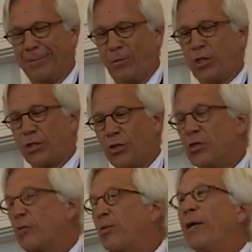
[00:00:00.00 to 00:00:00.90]
Which is
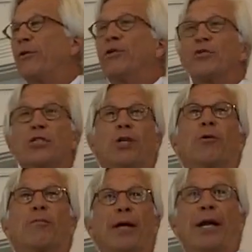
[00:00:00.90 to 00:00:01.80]
also probably no
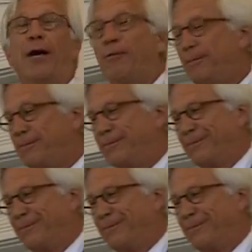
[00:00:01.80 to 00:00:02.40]
secret by now.